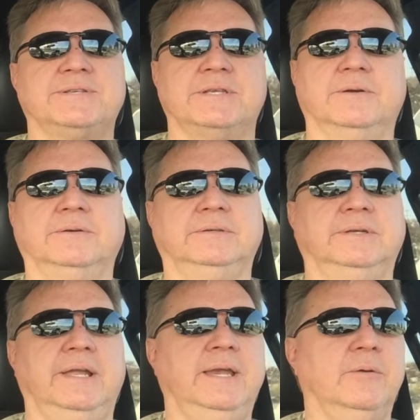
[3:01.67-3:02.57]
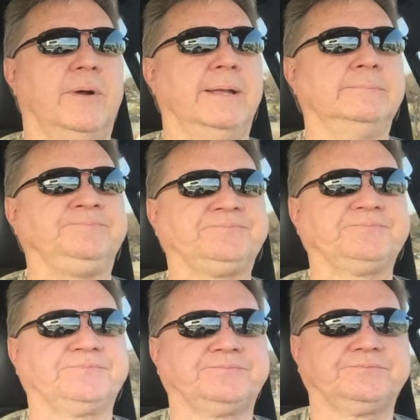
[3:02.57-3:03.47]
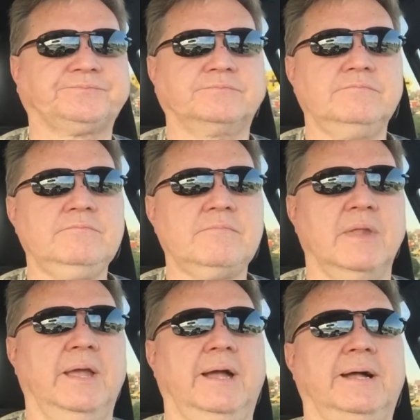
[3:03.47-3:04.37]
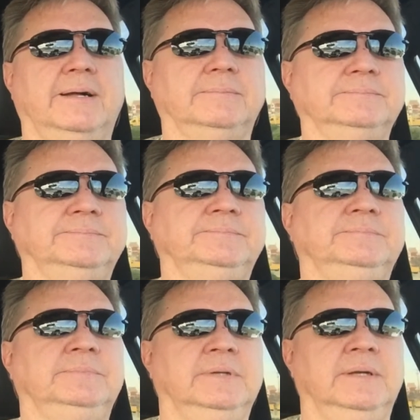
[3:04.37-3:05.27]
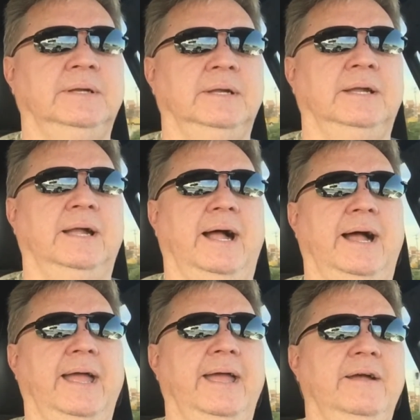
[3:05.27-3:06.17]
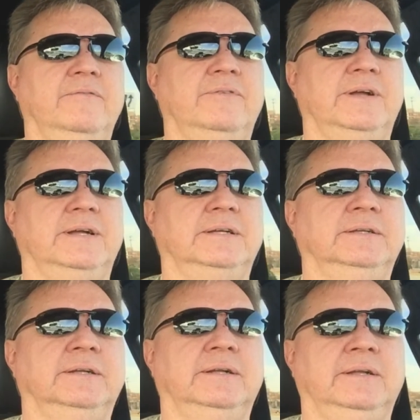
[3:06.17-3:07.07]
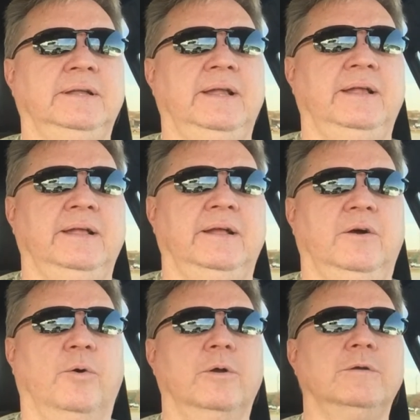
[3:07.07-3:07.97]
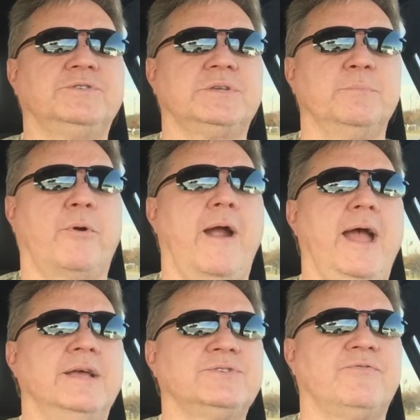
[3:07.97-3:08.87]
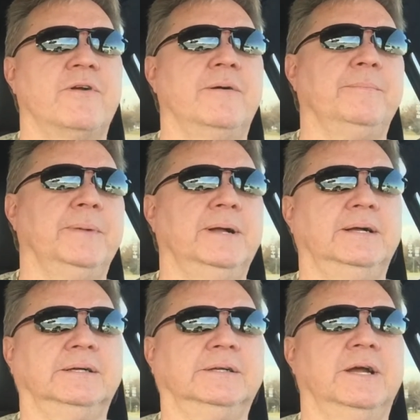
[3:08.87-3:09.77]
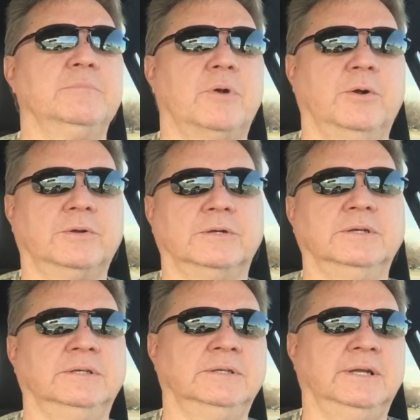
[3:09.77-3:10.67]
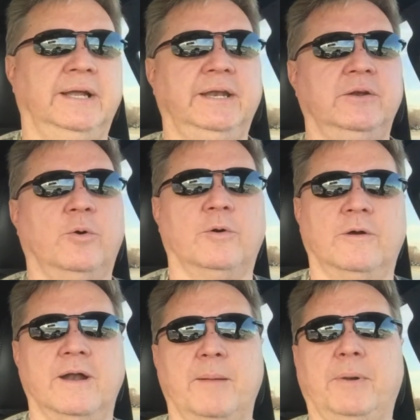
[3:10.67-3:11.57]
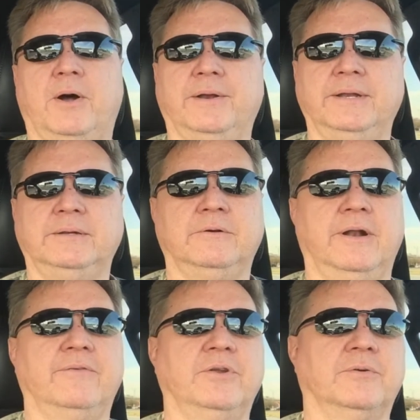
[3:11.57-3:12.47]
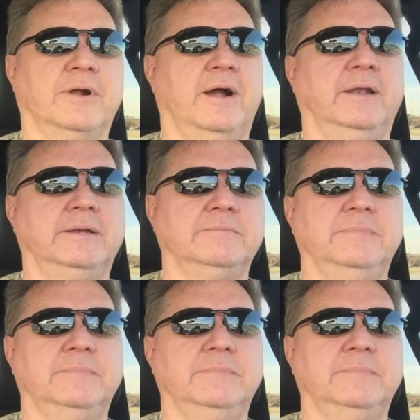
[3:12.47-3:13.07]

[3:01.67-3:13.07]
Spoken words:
So anyway, I have ordered some brass from Gunbroker. I didn't order it, I bought it, whatever you want to call it.